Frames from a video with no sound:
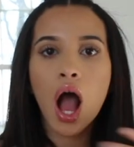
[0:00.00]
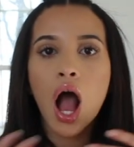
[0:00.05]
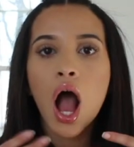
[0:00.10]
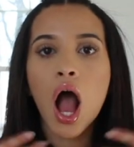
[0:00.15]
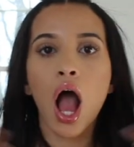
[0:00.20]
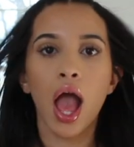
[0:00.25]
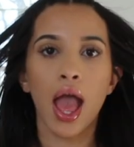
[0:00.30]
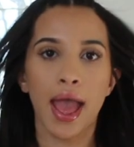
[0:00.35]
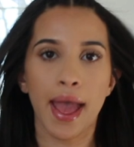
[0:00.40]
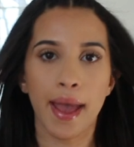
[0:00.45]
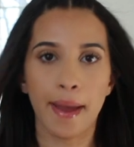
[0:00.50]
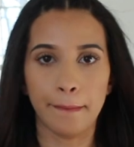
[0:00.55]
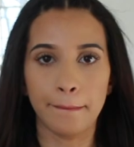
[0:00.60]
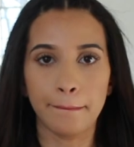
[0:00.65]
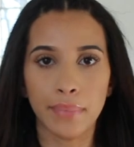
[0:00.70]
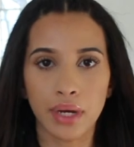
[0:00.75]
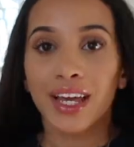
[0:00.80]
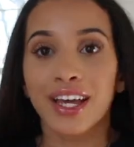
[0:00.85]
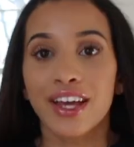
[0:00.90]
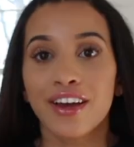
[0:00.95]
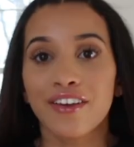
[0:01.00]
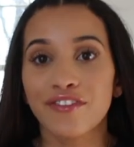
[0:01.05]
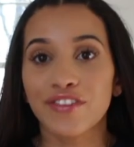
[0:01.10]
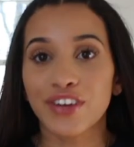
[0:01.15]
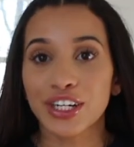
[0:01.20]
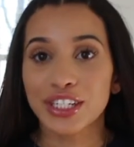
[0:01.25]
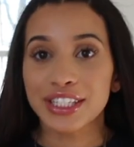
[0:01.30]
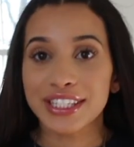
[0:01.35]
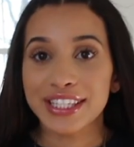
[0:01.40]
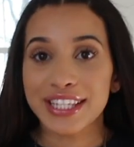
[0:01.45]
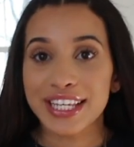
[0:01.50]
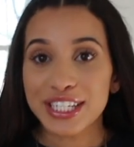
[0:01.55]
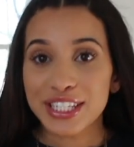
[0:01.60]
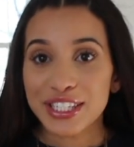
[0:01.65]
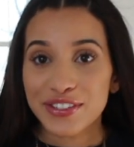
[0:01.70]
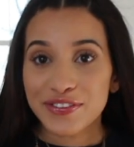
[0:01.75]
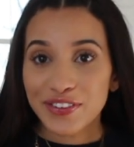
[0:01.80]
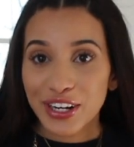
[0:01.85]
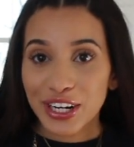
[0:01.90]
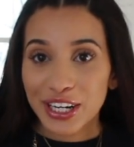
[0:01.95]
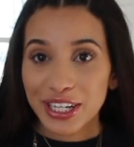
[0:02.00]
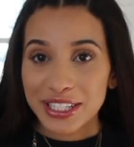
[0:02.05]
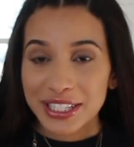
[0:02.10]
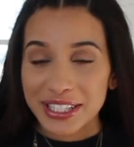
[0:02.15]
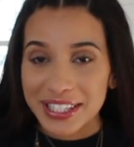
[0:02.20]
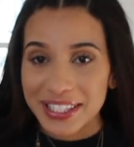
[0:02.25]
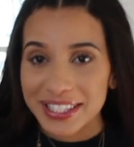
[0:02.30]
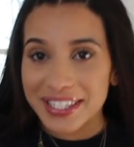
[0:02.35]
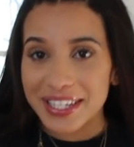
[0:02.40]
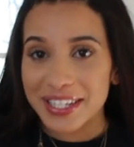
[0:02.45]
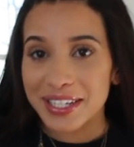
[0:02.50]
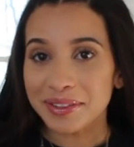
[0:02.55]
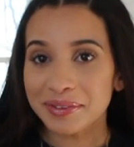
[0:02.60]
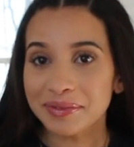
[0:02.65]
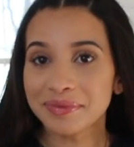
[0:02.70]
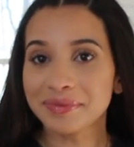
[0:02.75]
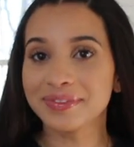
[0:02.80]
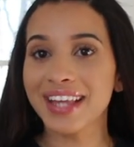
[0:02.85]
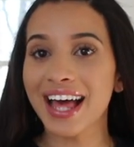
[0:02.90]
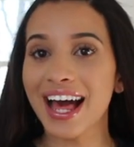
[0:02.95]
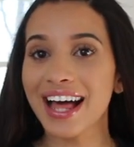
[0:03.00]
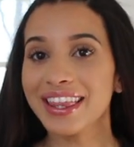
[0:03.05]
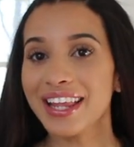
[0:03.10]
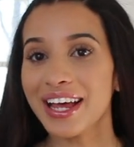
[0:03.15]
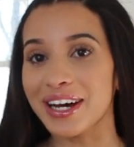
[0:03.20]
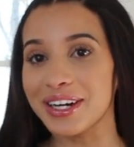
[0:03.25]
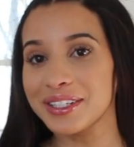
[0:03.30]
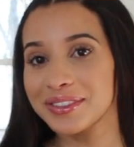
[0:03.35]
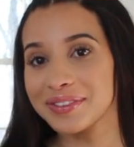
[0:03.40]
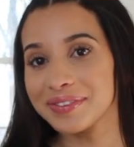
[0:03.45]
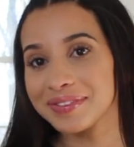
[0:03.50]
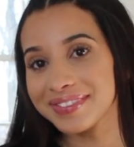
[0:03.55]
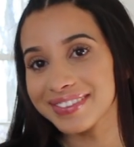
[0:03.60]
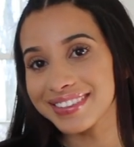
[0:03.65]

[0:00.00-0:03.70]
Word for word: Ahem. First things first. Hello.